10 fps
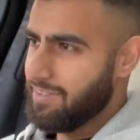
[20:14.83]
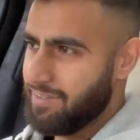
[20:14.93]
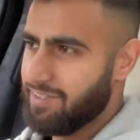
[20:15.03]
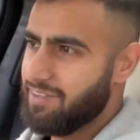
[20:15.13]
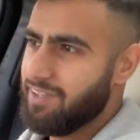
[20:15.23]

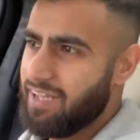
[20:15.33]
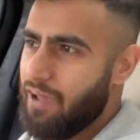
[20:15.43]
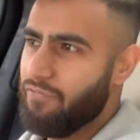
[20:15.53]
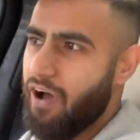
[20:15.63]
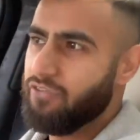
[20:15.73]
This does
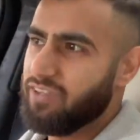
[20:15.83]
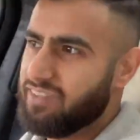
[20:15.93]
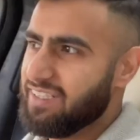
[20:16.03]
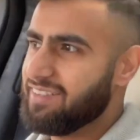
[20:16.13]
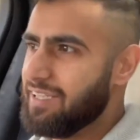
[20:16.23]
have
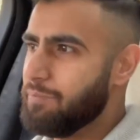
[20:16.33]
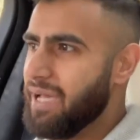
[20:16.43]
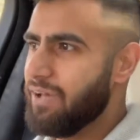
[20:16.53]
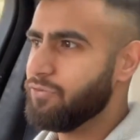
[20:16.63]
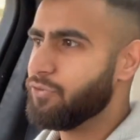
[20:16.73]
516
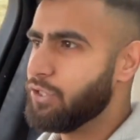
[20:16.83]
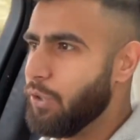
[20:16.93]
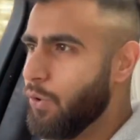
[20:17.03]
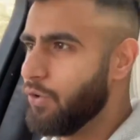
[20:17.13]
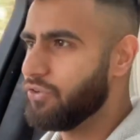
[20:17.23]
pounds of
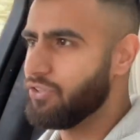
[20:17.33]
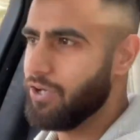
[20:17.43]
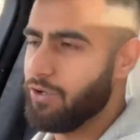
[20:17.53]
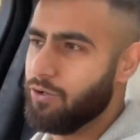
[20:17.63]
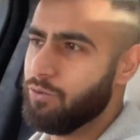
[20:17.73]
torque,
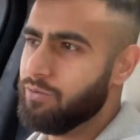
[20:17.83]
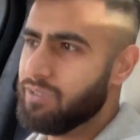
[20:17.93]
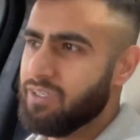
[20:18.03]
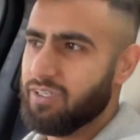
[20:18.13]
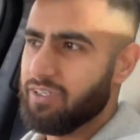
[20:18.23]
so
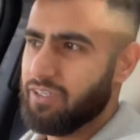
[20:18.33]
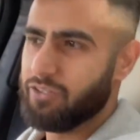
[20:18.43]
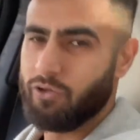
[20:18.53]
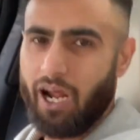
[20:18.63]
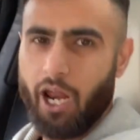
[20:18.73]

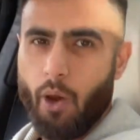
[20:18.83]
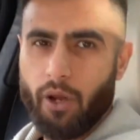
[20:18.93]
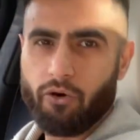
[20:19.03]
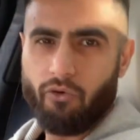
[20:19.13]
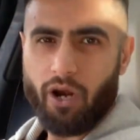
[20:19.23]
it's got a low
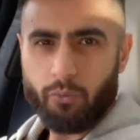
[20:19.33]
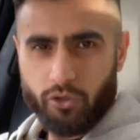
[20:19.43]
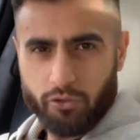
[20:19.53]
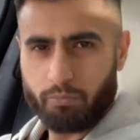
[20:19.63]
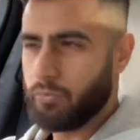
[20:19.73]
end grunt
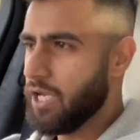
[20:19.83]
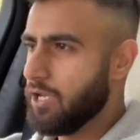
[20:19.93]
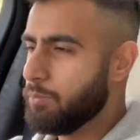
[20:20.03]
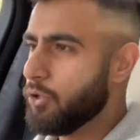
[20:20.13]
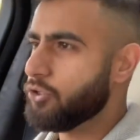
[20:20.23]
which get
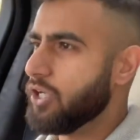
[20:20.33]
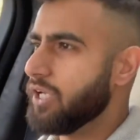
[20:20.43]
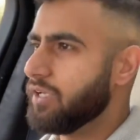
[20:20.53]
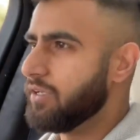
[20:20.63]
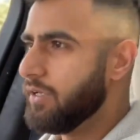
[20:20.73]
you
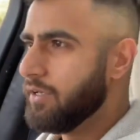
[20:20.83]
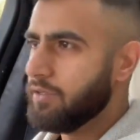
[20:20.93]
pushing.